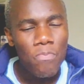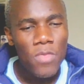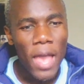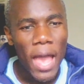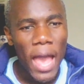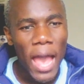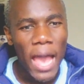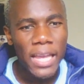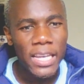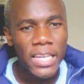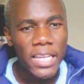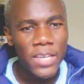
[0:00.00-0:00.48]

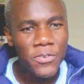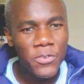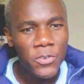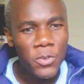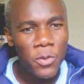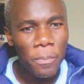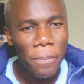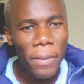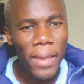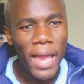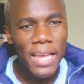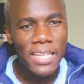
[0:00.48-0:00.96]
And
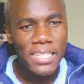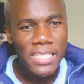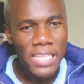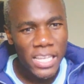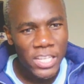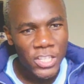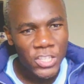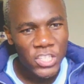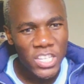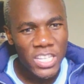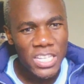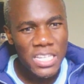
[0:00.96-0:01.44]
if you pay
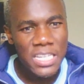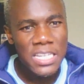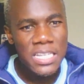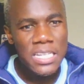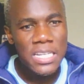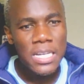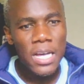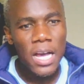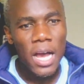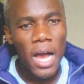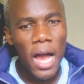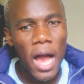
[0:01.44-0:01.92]
attention,
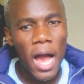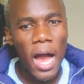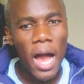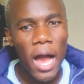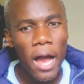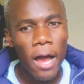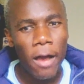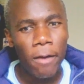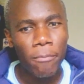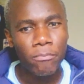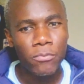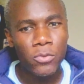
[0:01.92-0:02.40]

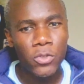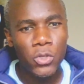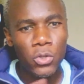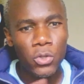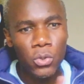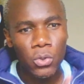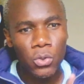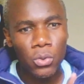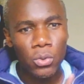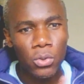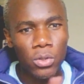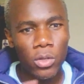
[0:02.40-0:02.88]

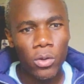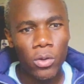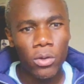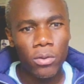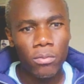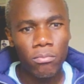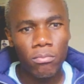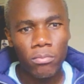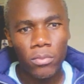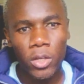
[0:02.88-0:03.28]
to the